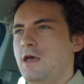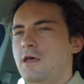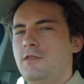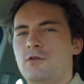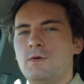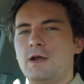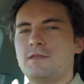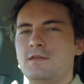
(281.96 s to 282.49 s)

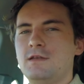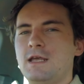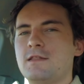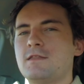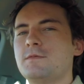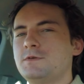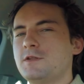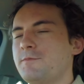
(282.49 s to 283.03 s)
The Rexton gets
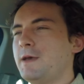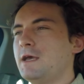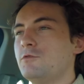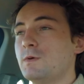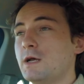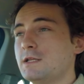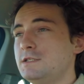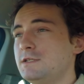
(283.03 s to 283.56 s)
up to speed
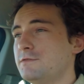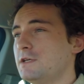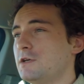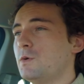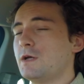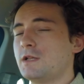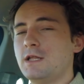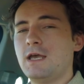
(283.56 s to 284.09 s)
relatively
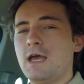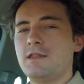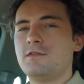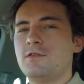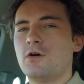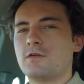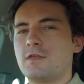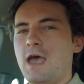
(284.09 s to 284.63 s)
quickly and stocks